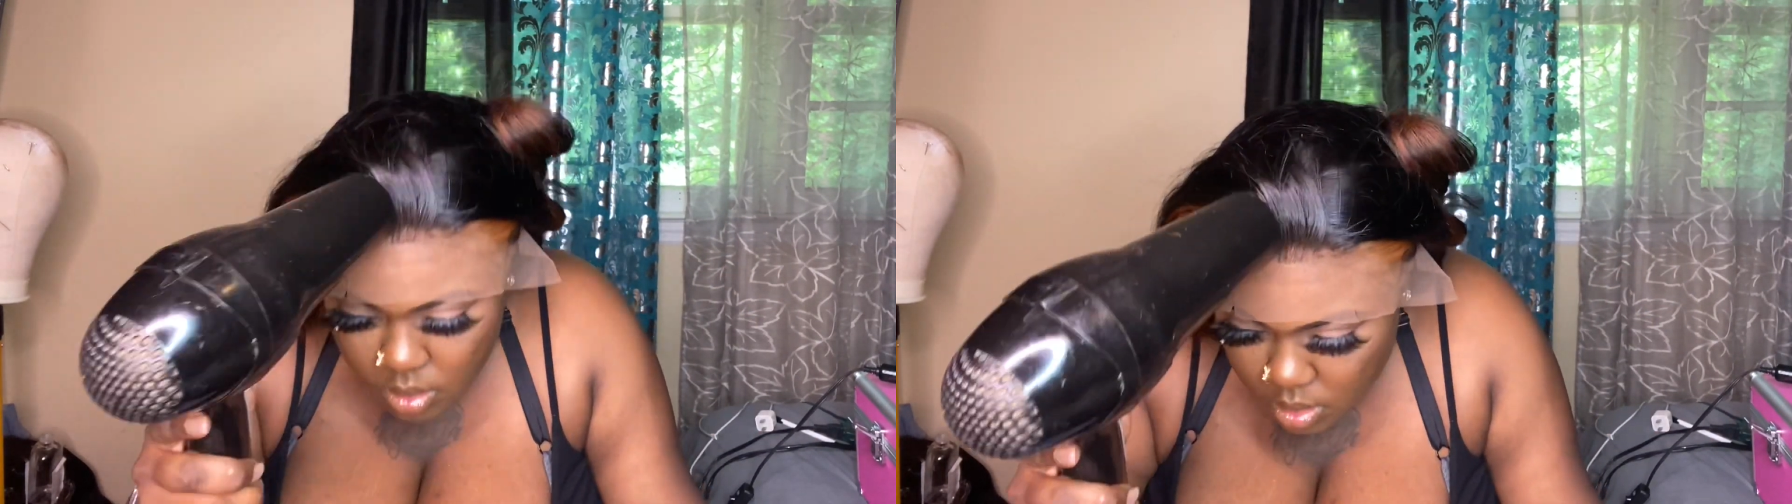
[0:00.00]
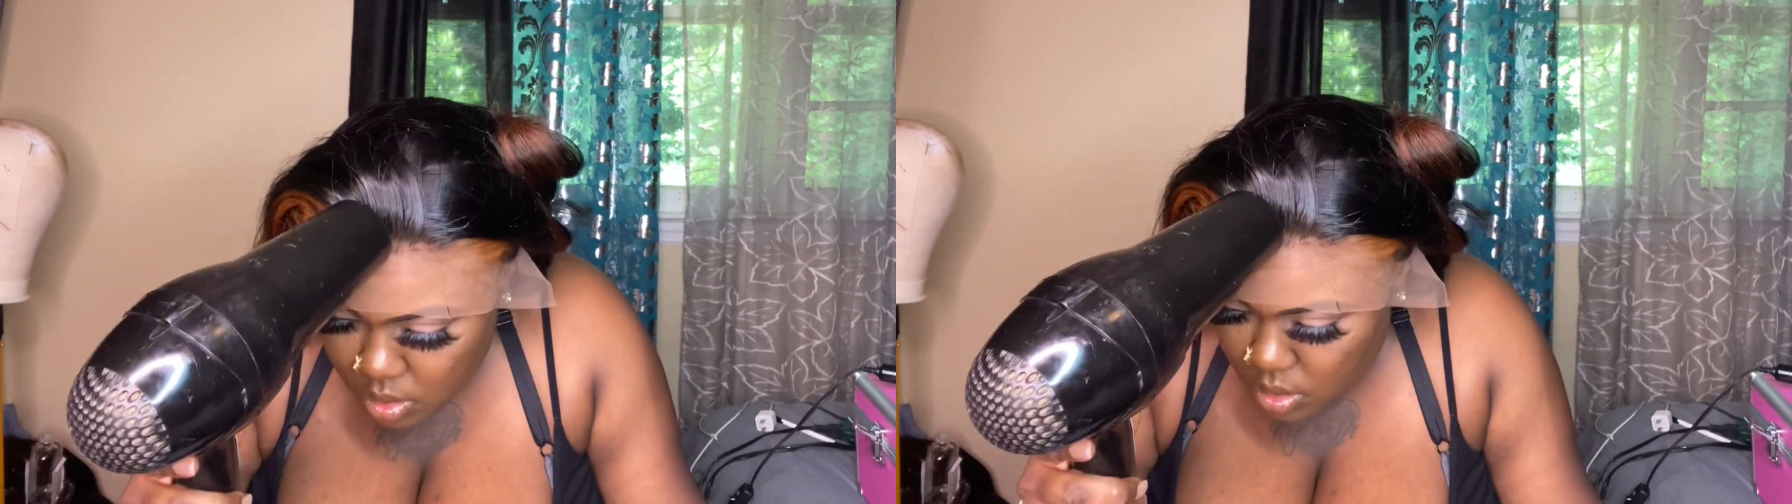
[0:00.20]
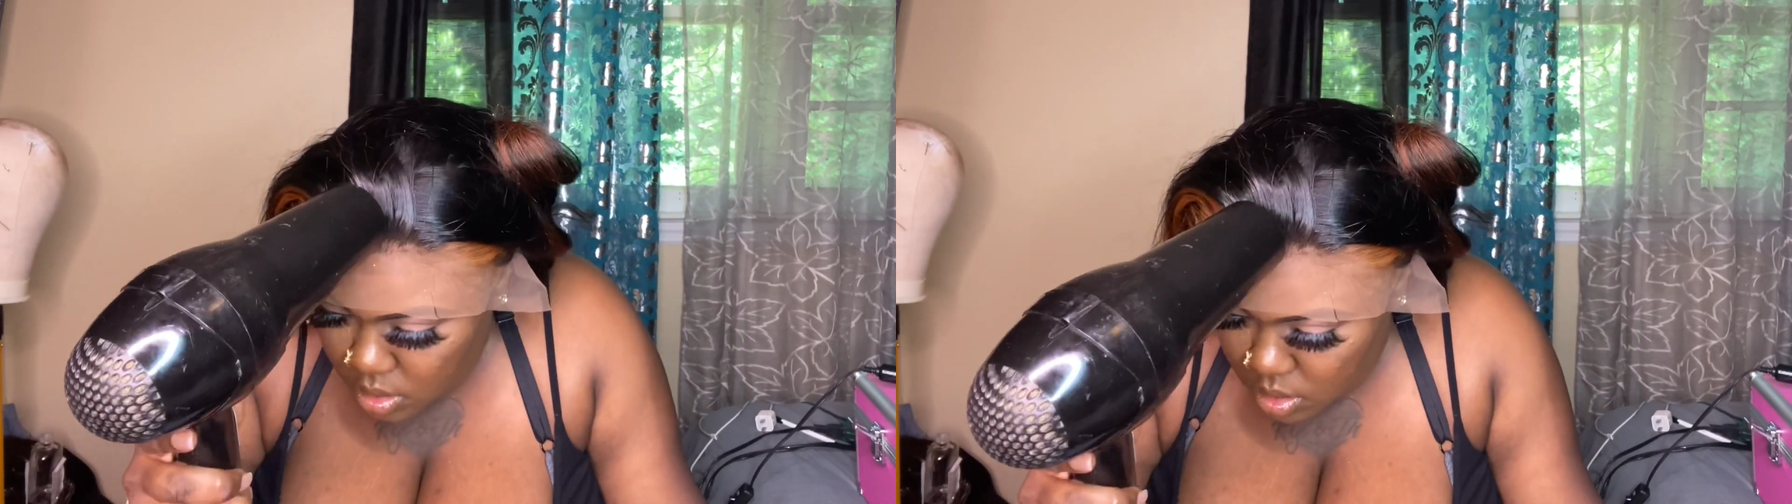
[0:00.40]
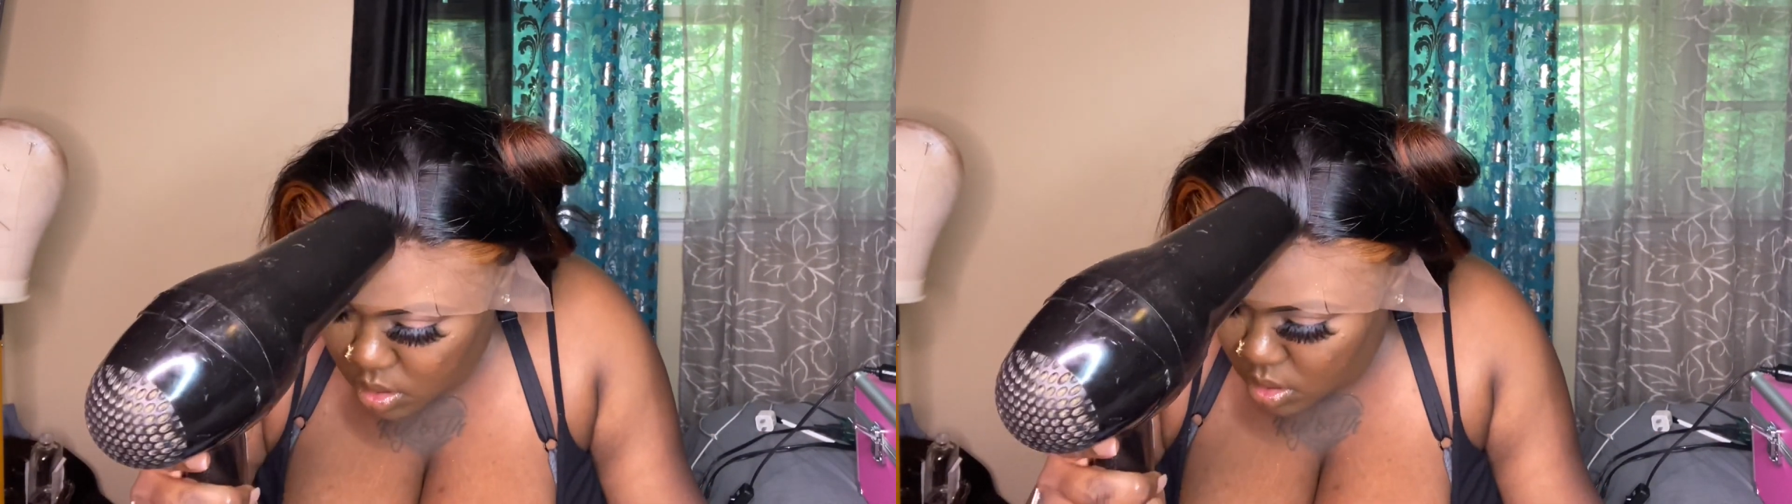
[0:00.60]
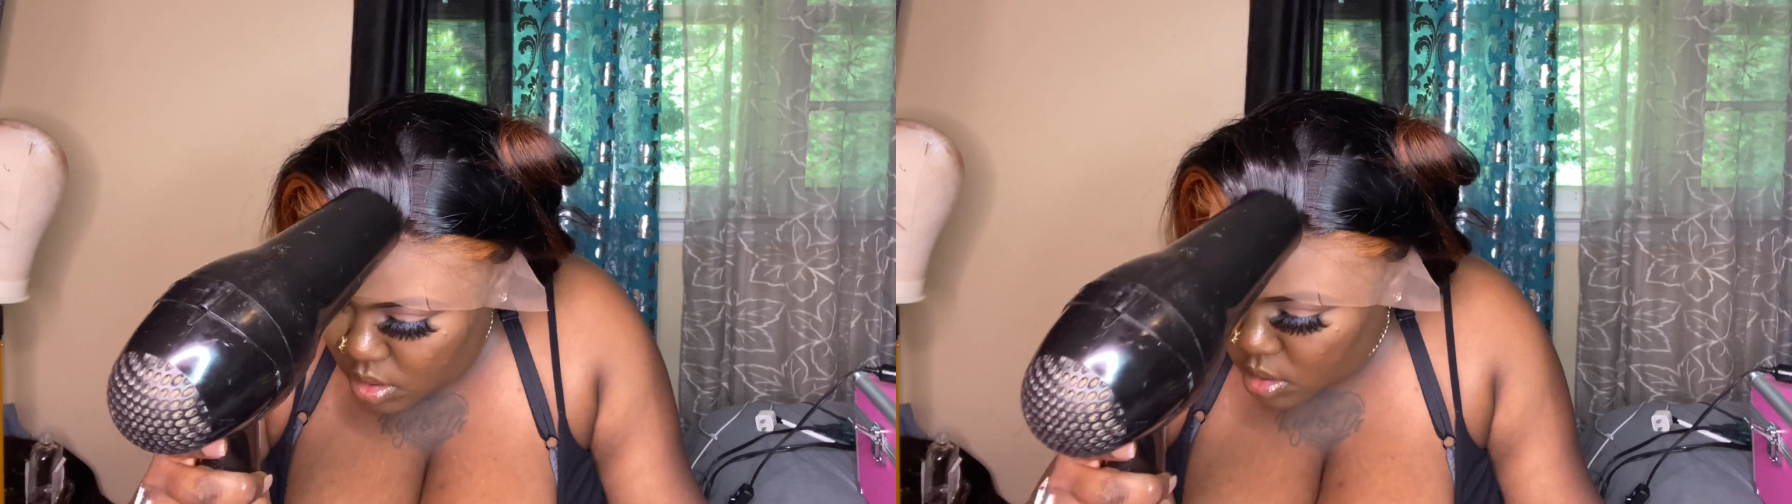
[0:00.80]
my favorite
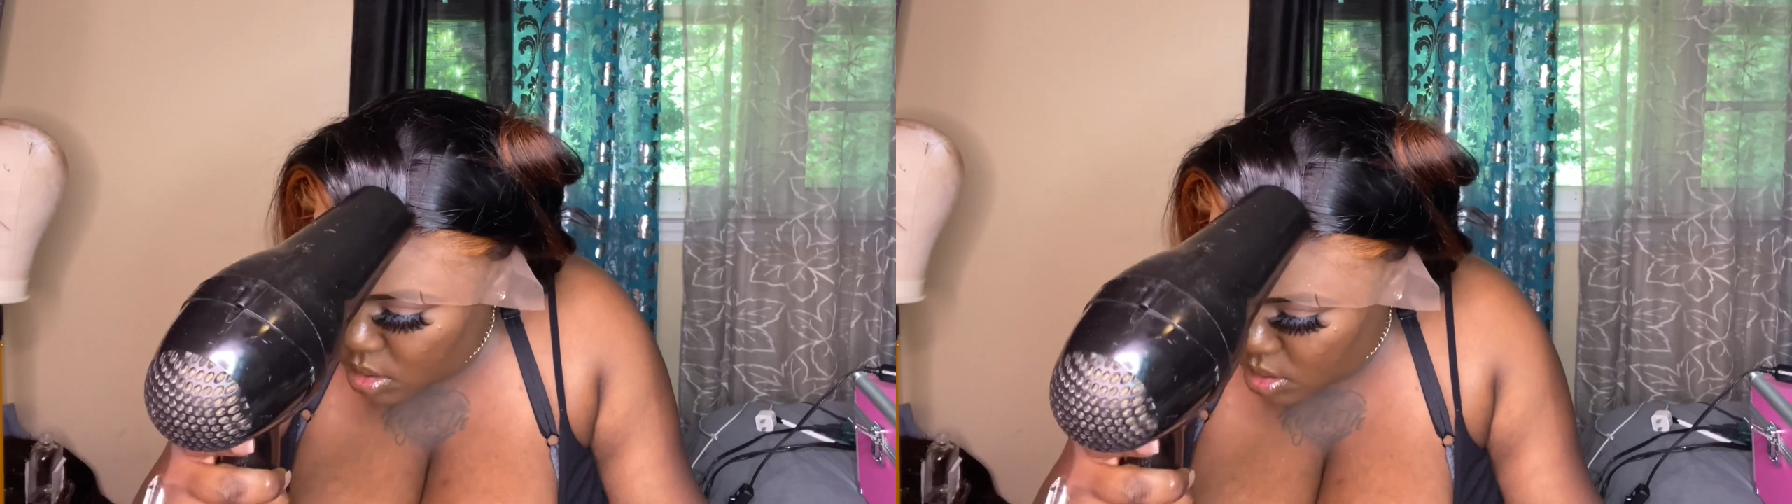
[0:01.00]
stuff